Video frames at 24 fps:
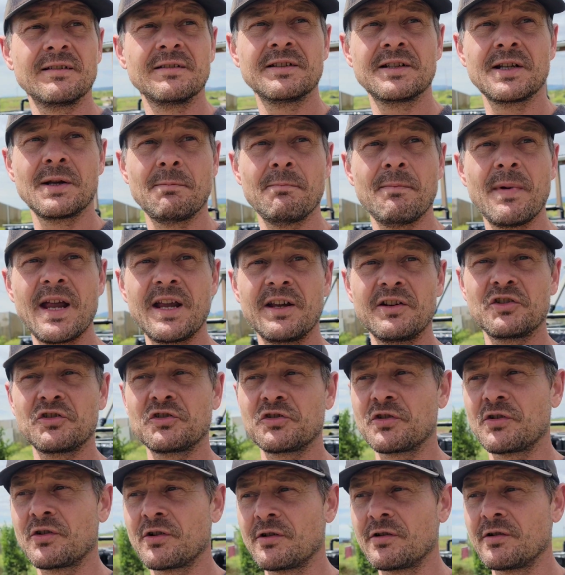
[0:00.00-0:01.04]
to make
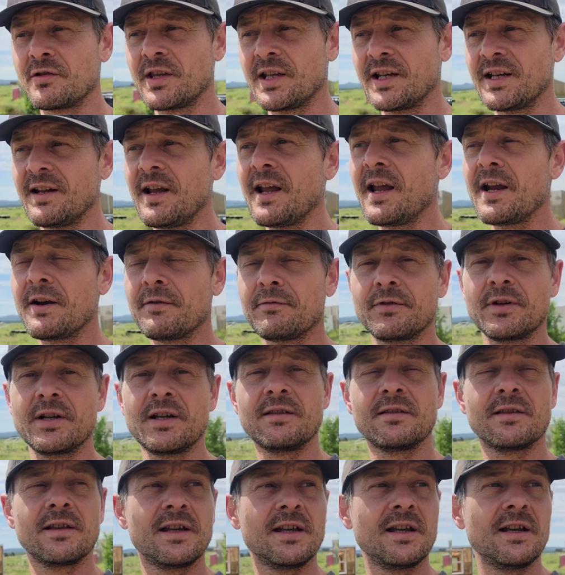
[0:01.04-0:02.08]
sure that
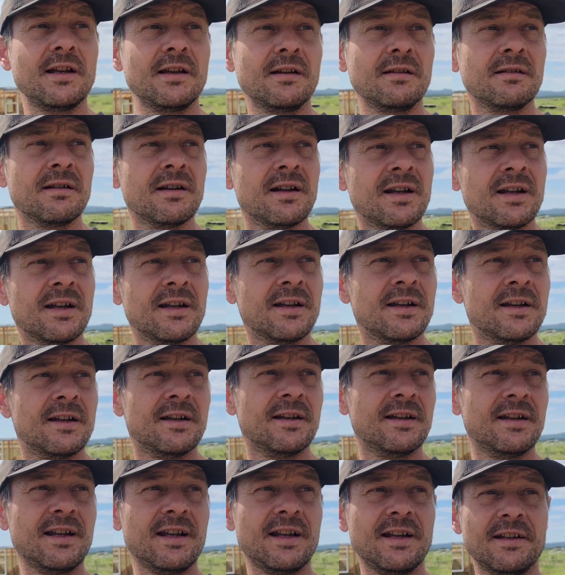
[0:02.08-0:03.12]
everything
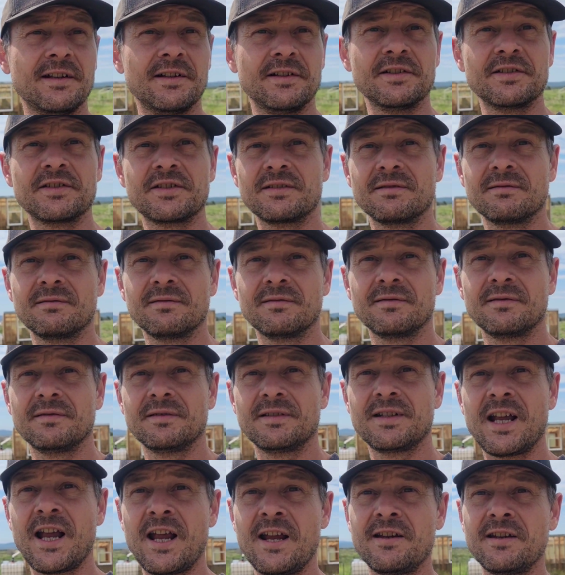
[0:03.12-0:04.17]
is
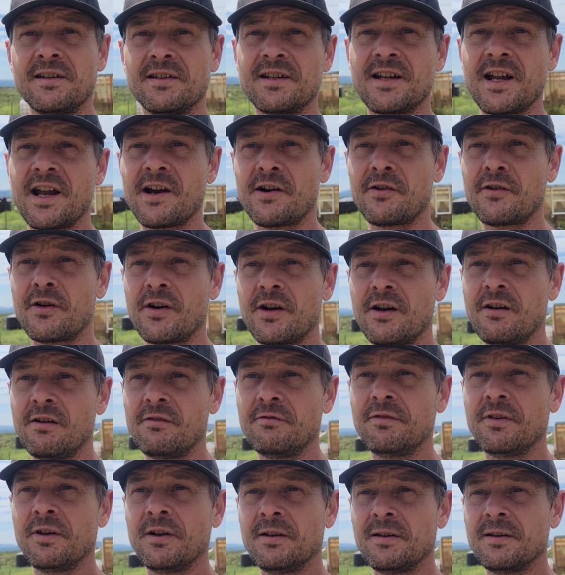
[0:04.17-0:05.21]
taken care
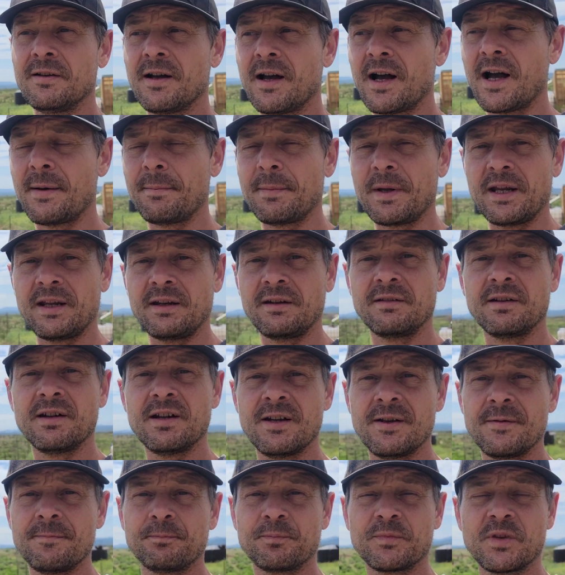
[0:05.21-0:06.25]
of. I
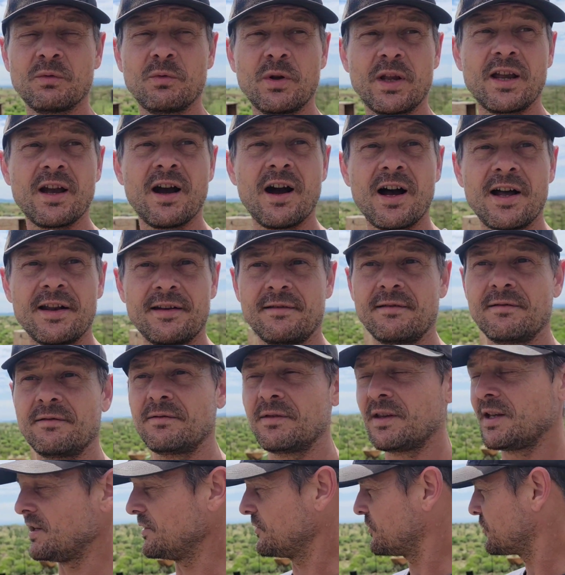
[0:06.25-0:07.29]
mean, we got these